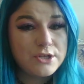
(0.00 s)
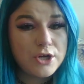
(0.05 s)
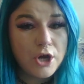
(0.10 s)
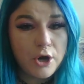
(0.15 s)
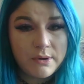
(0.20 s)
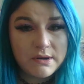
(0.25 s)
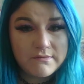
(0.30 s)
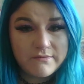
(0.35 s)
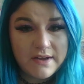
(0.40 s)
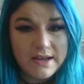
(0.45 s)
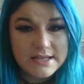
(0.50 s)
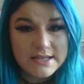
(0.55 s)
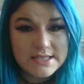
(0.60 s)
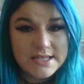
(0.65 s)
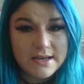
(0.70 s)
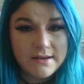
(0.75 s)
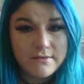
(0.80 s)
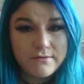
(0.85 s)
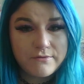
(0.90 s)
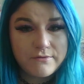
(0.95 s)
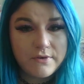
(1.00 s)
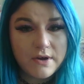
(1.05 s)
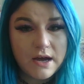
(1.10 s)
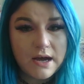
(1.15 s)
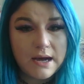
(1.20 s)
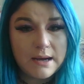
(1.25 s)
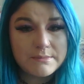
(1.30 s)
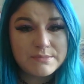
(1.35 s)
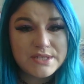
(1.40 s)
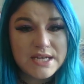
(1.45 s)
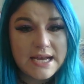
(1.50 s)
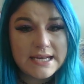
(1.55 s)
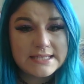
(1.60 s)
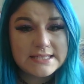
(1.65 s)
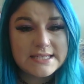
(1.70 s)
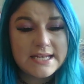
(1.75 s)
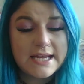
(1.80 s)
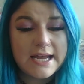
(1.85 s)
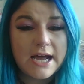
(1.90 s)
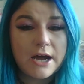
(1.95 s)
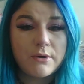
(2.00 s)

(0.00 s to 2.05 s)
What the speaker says: no invasive testing.